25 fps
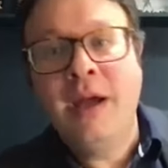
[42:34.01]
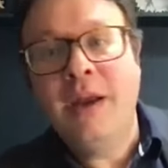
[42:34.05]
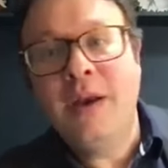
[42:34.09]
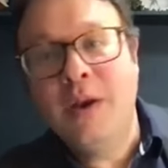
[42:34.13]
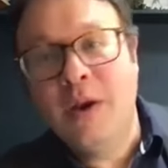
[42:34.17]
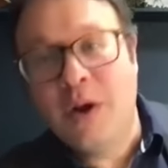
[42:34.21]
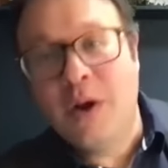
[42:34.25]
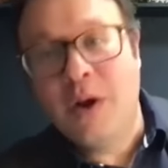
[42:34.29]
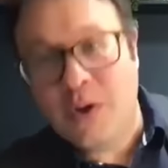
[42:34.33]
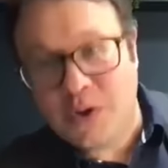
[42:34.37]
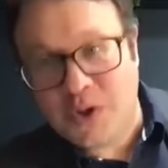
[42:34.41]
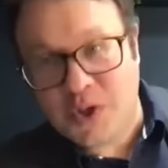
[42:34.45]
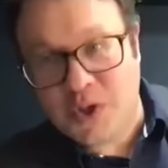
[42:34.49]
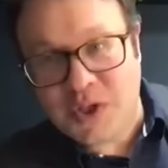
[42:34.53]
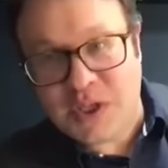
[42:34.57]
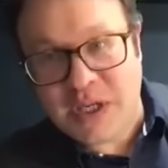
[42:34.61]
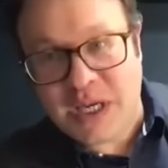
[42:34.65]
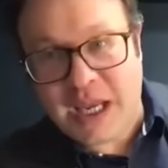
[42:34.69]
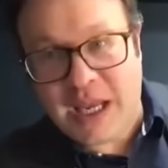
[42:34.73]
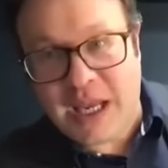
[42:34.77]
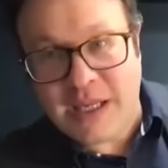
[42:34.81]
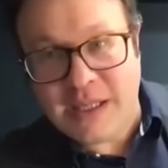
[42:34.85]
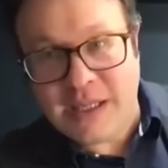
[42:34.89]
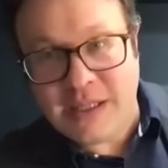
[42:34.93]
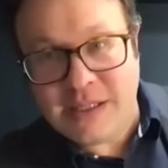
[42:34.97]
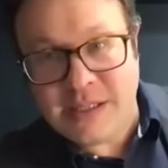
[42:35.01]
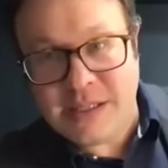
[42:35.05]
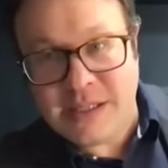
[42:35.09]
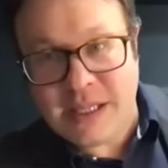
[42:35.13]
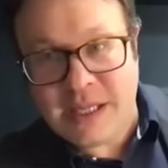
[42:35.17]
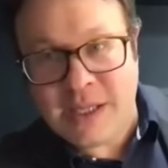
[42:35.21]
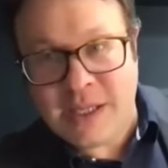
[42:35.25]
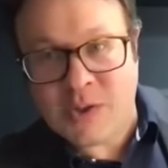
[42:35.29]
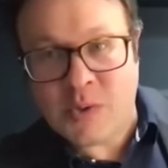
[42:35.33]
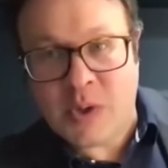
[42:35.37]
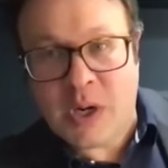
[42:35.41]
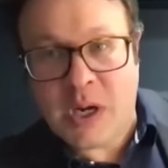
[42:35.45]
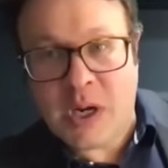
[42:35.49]
not just against
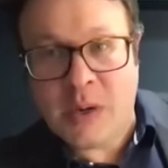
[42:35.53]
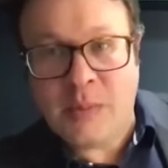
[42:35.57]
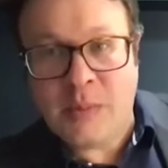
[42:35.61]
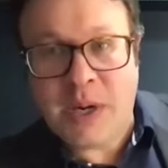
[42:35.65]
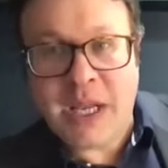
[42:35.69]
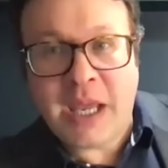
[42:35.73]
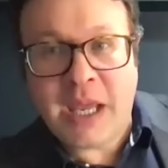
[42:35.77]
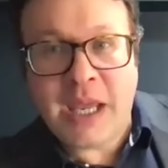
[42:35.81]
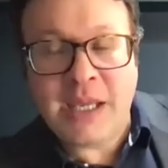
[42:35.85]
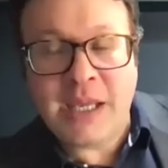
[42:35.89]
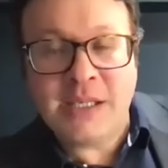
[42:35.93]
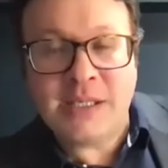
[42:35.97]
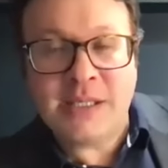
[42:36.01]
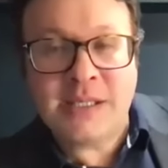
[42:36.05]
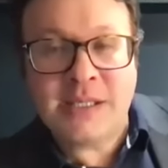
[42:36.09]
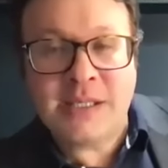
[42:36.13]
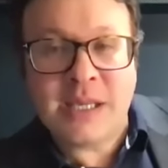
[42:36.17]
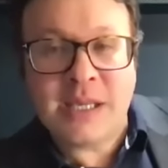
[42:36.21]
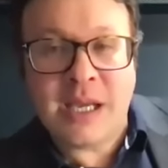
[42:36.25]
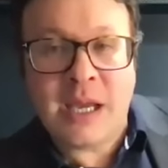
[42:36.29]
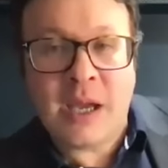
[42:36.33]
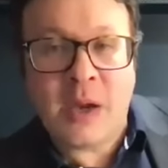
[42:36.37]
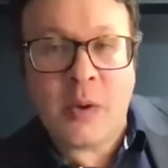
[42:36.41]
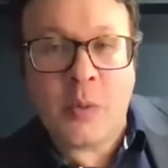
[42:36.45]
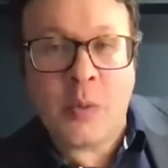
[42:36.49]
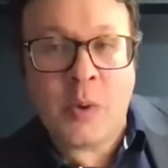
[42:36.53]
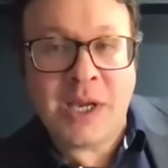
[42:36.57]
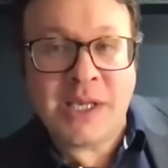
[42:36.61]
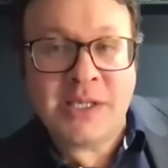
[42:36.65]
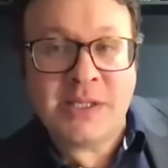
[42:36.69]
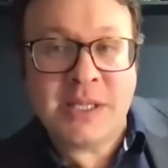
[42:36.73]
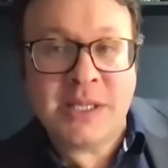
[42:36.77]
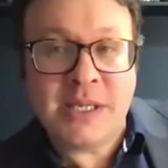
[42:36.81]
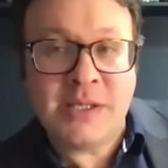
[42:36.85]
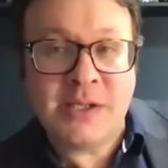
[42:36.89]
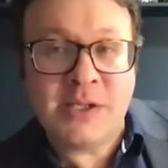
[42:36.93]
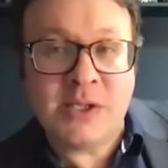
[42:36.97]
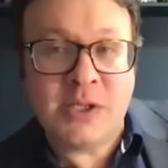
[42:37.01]
Israel, but against
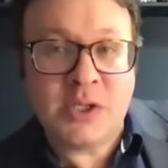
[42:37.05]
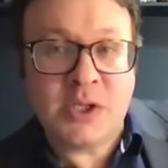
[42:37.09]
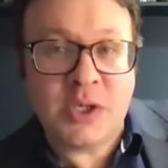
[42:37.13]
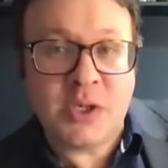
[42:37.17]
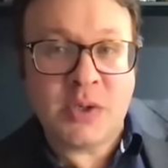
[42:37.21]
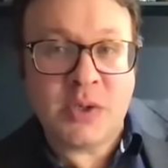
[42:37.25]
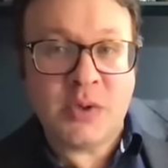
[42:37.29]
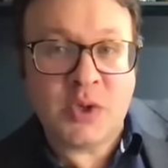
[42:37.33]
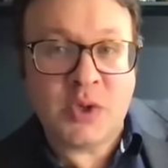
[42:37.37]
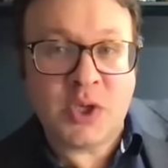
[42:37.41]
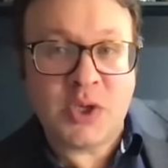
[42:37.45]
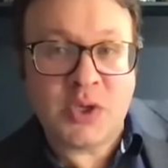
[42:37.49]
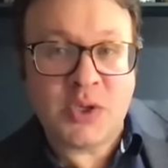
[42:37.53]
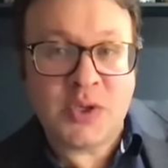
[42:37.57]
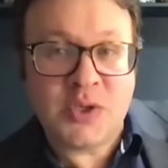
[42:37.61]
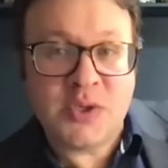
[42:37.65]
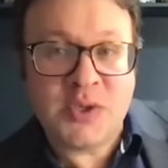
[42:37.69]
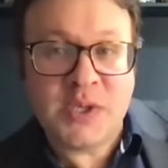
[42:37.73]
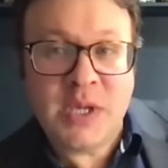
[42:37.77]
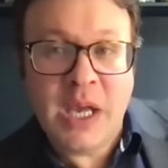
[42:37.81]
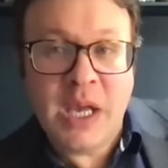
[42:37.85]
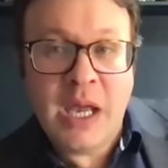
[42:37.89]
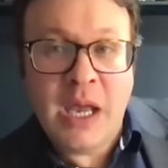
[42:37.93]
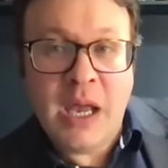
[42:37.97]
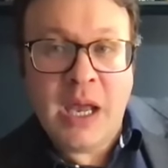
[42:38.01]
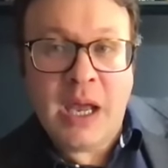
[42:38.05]
Western institutions,